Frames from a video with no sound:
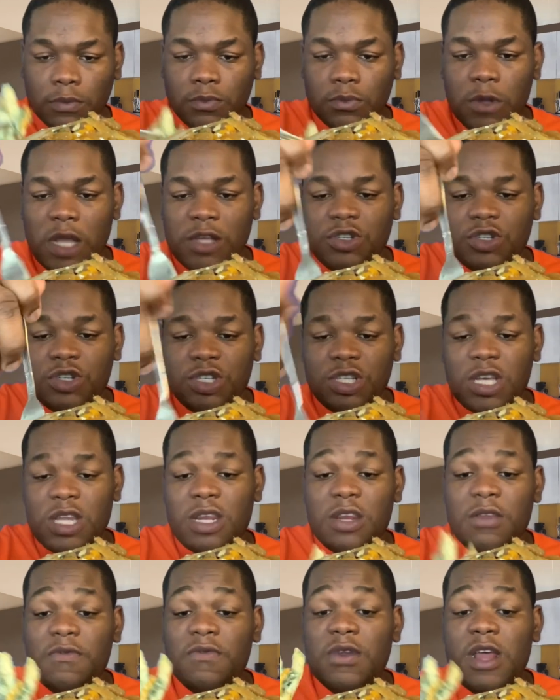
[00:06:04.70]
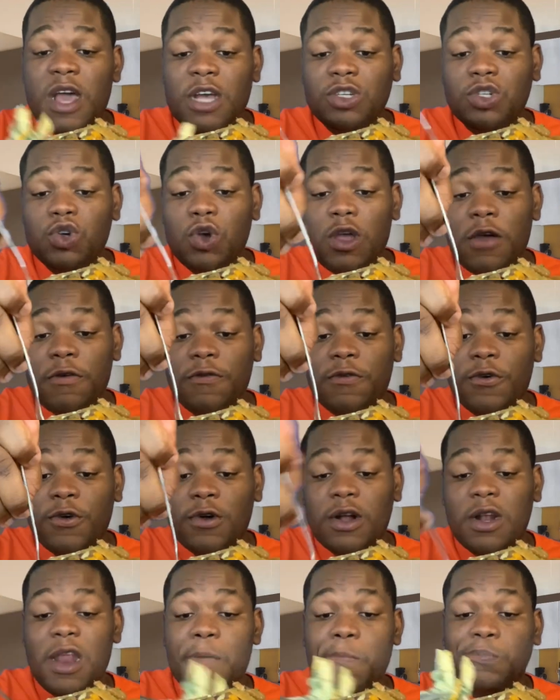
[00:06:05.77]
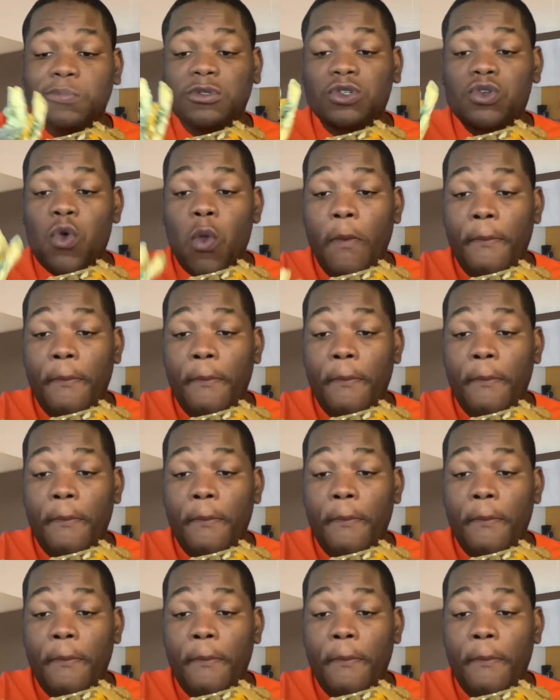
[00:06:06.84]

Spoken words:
As you see in the video, I show you a few clips